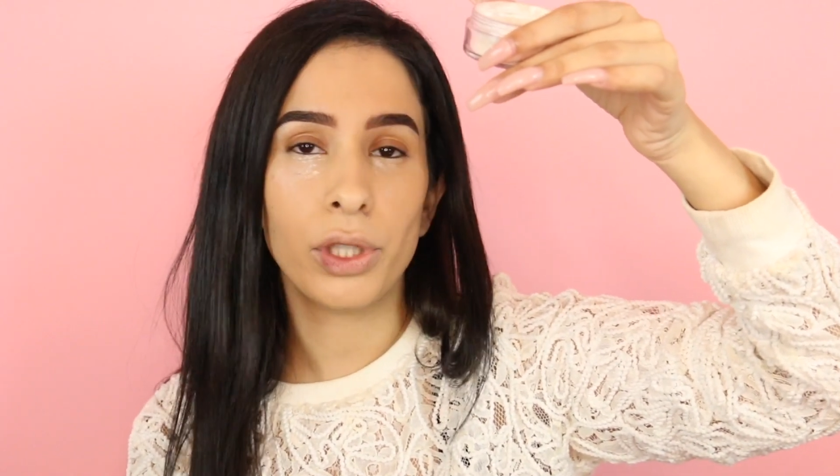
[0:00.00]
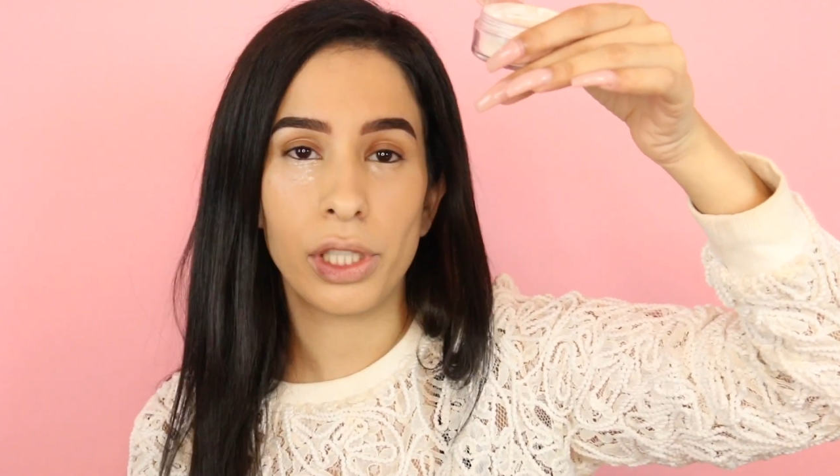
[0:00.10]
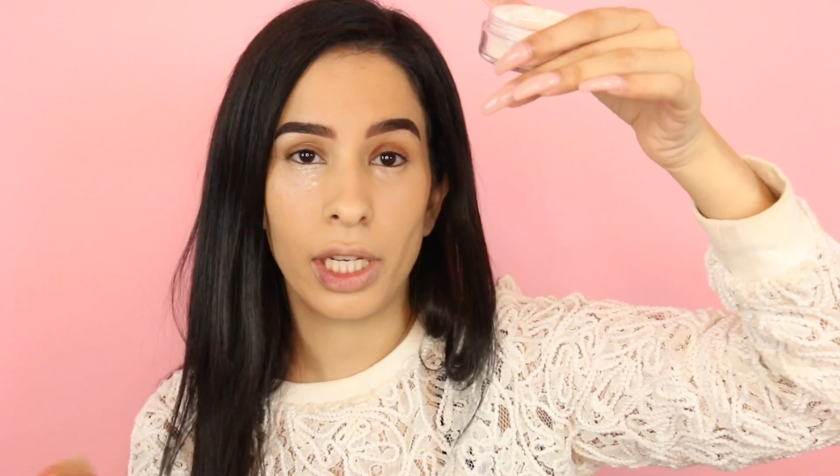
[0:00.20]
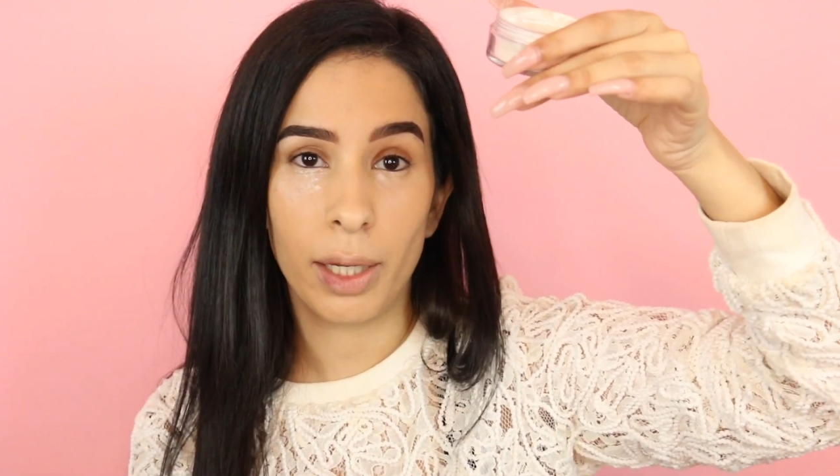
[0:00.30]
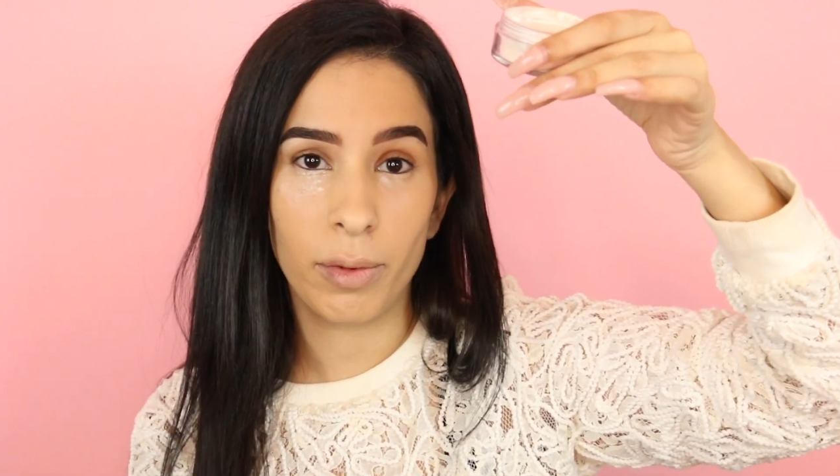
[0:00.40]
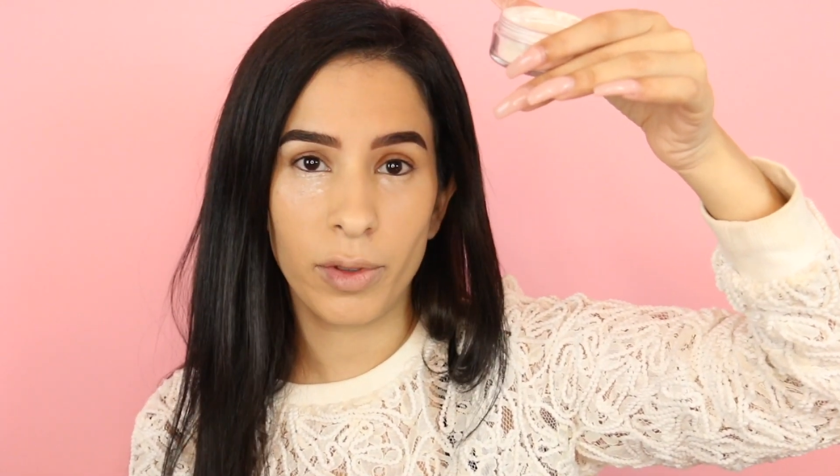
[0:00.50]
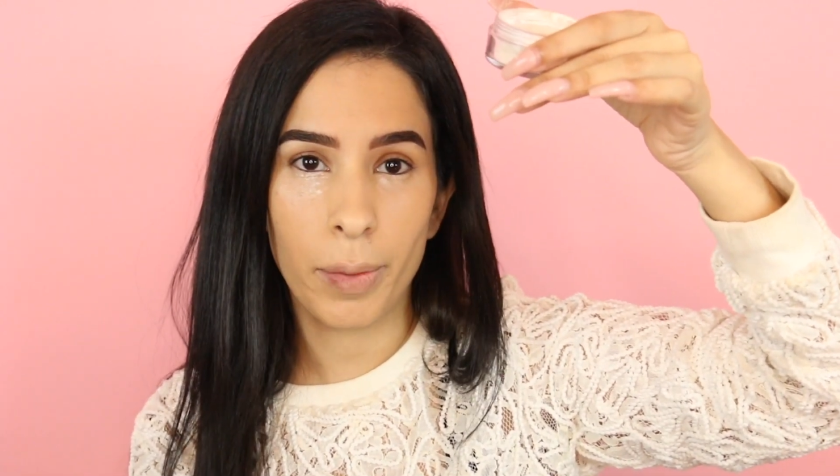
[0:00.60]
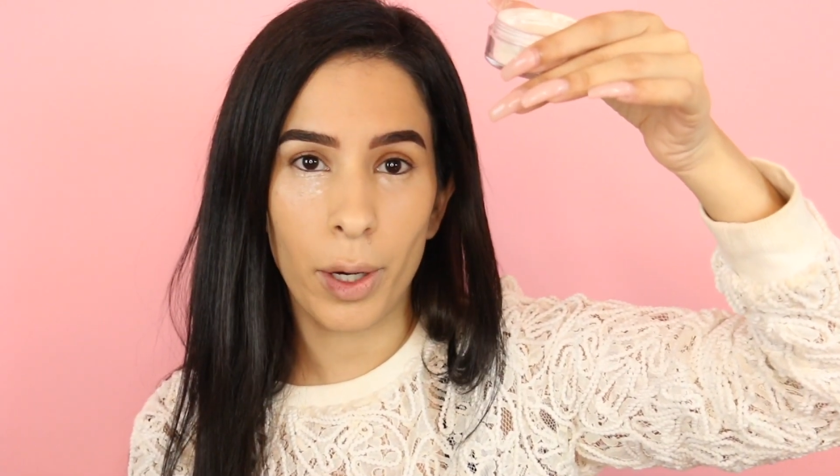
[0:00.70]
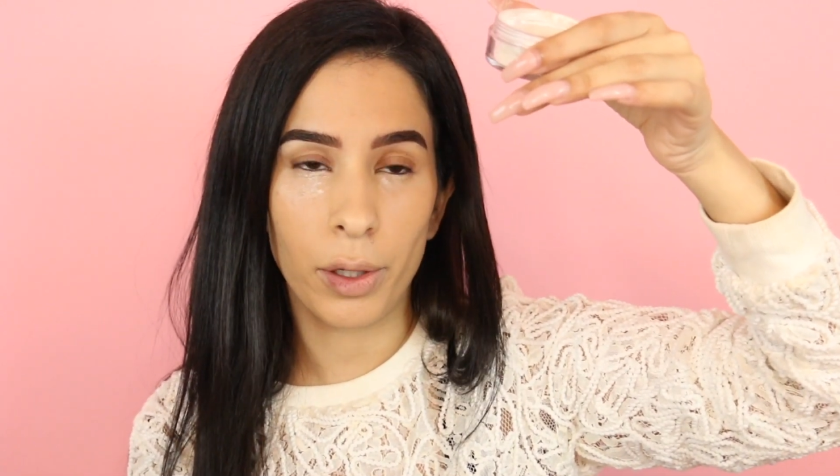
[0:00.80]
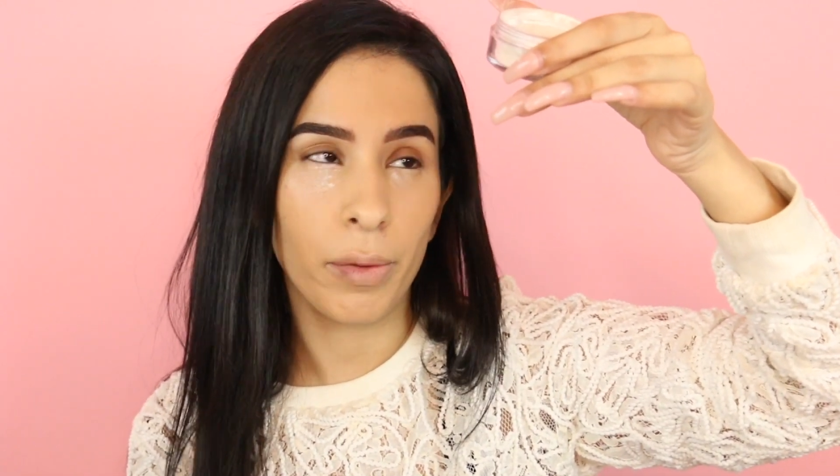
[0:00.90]
which is the name of the
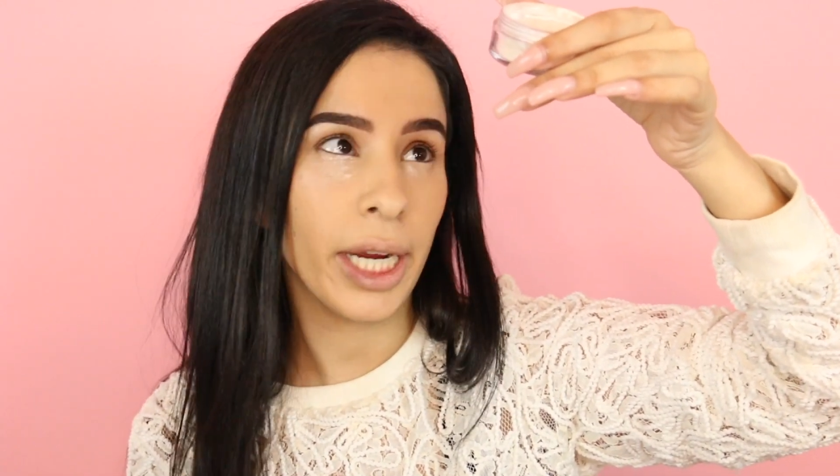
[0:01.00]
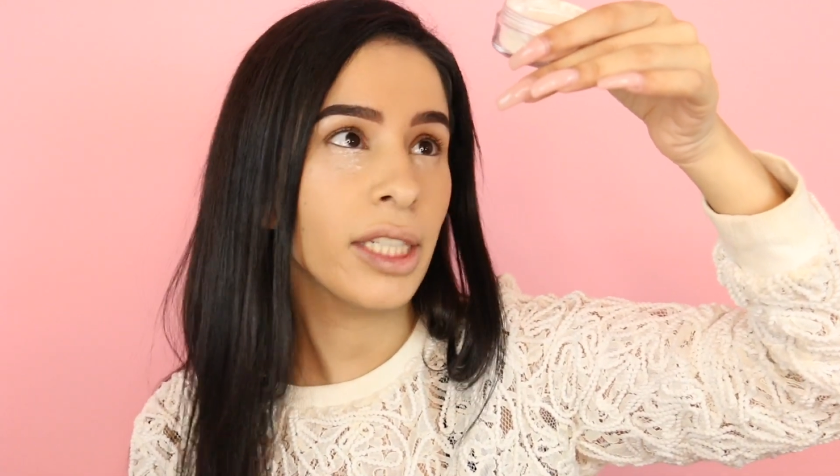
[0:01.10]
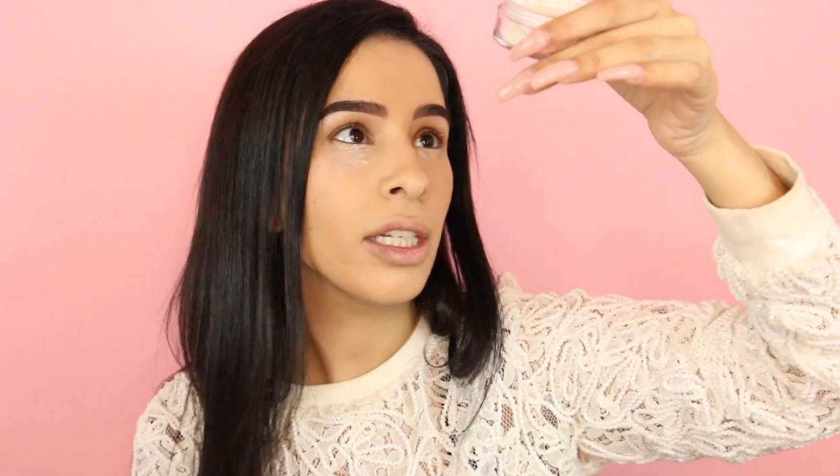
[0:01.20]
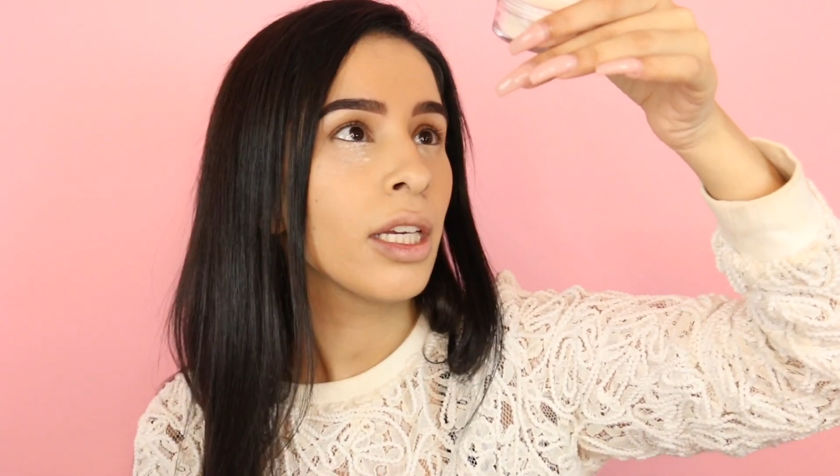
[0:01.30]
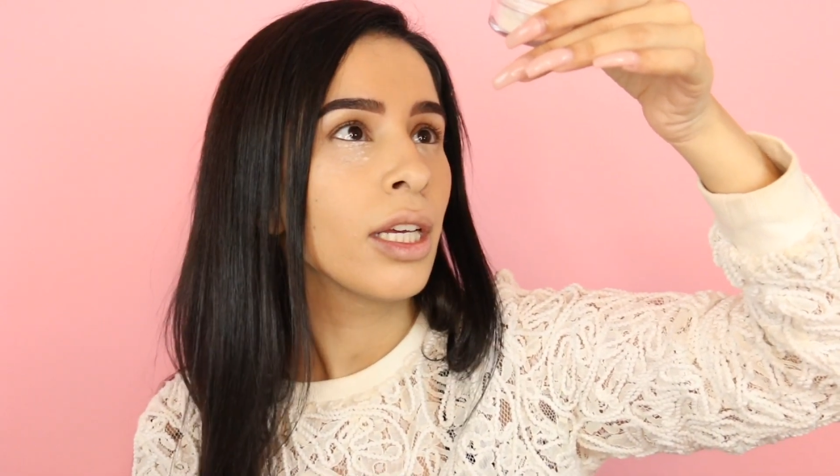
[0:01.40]
powder, right?